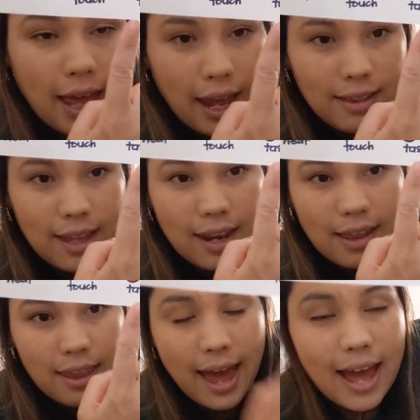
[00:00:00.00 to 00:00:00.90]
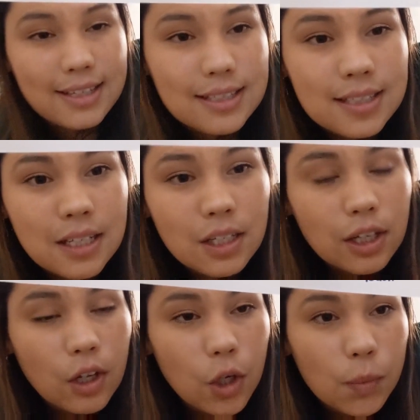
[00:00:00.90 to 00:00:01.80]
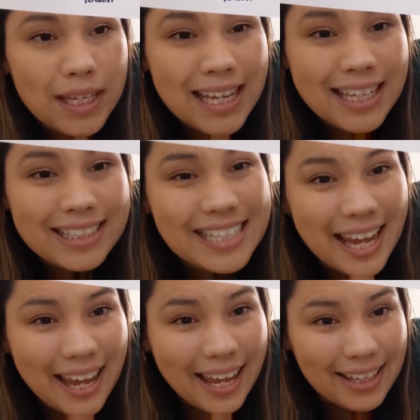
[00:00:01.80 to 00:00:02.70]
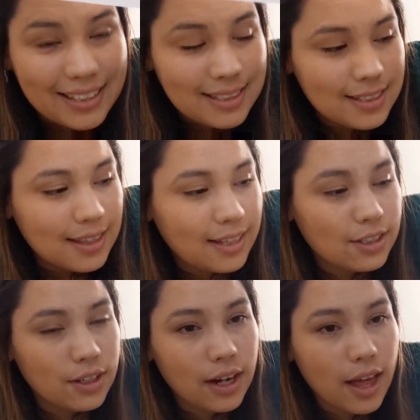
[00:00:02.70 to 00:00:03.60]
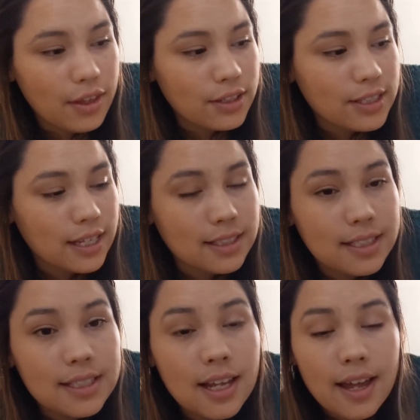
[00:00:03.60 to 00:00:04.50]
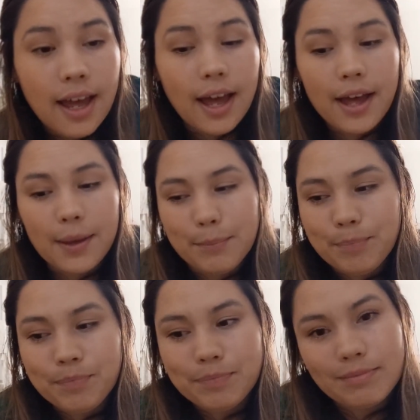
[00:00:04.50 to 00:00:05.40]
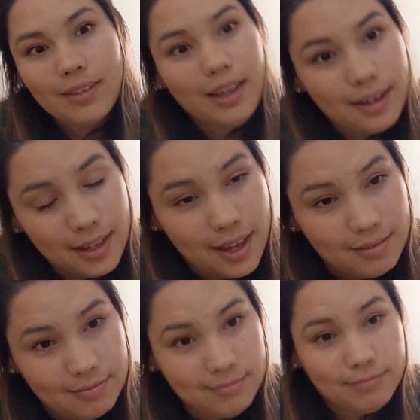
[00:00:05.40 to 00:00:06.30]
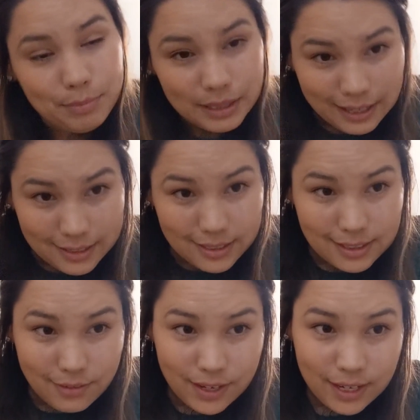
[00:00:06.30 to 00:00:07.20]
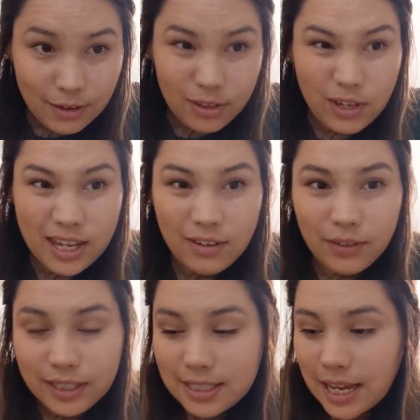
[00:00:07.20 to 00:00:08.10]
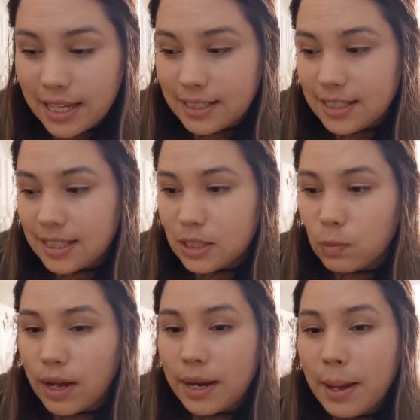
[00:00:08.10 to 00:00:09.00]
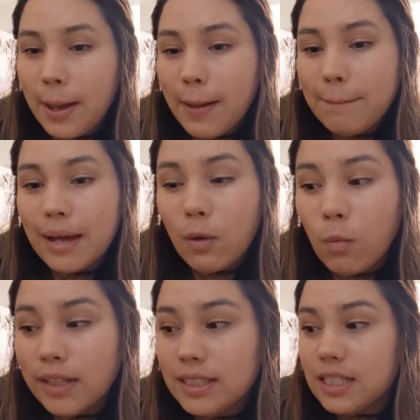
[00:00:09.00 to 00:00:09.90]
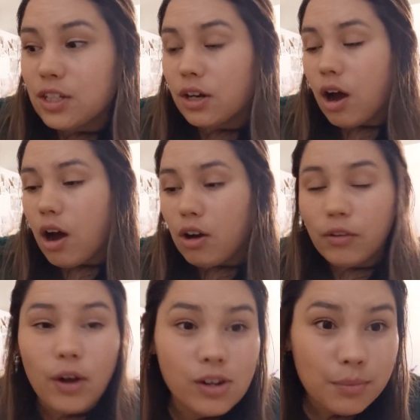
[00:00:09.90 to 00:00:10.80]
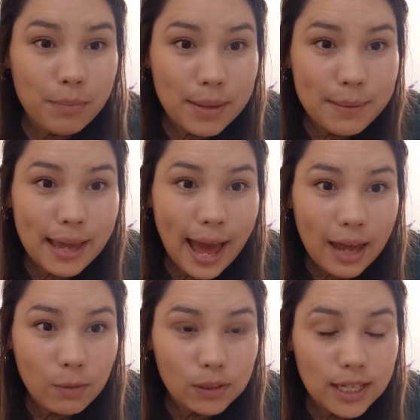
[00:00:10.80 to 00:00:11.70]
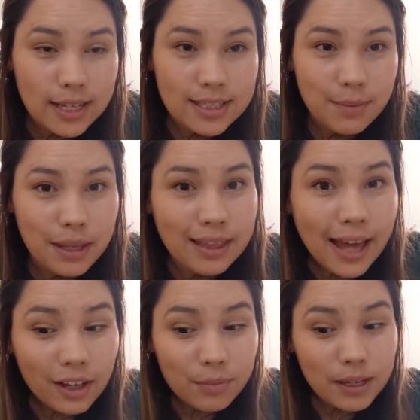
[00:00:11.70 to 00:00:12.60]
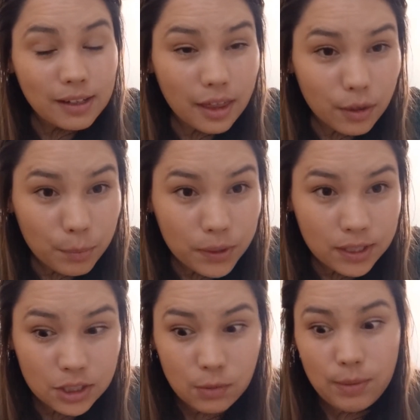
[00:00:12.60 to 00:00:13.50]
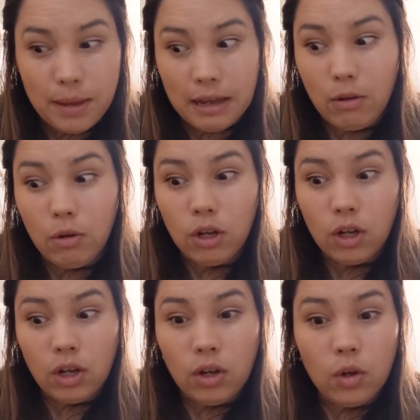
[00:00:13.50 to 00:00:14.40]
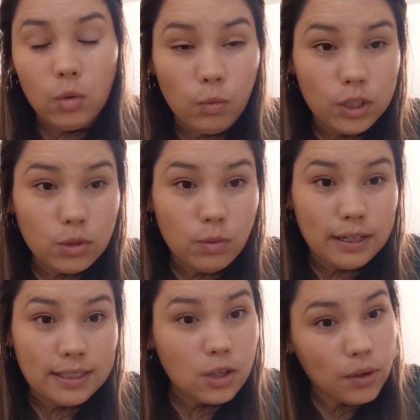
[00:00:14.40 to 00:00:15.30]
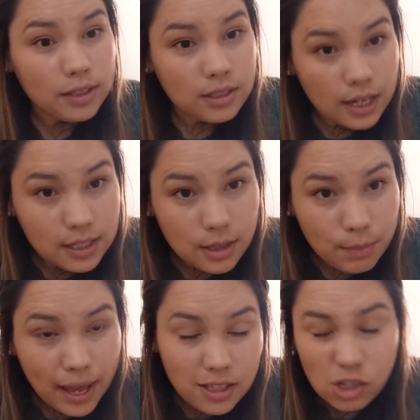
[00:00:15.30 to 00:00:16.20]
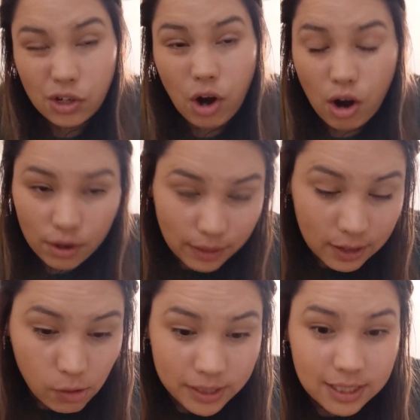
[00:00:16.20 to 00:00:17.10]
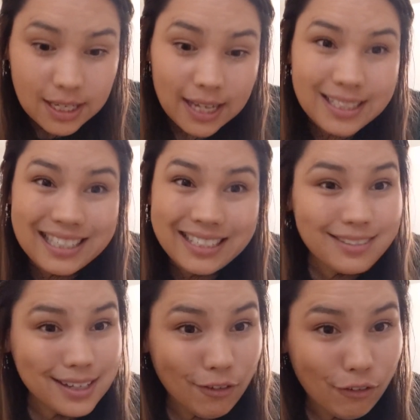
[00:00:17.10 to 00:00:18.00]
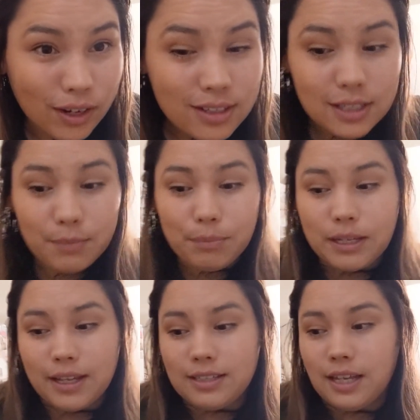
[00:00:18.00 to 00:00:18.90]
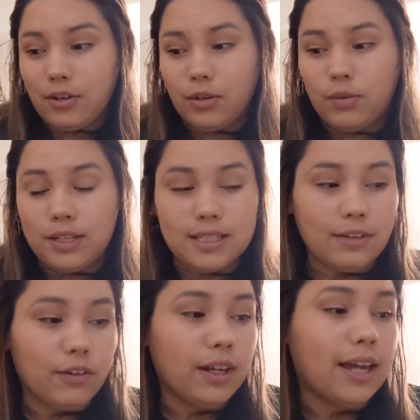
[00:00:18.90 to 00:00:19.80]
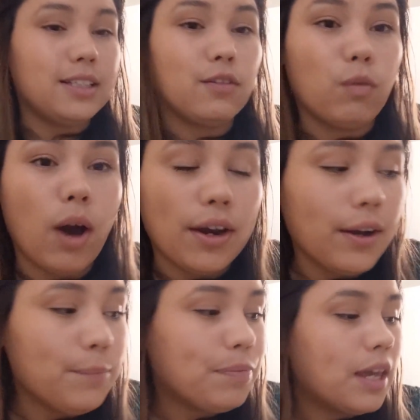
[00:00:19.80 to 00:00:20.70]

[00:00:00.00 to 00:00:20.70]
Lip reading: And then the last, we can taste. That's our other sense. And again, because it's a video, you can't really taste this one, but once these are all grown, maybe I will taste them, and that could be another prediction we make. Which one is going to taste the best, or are they going to taste different because they grew in different kinds of water?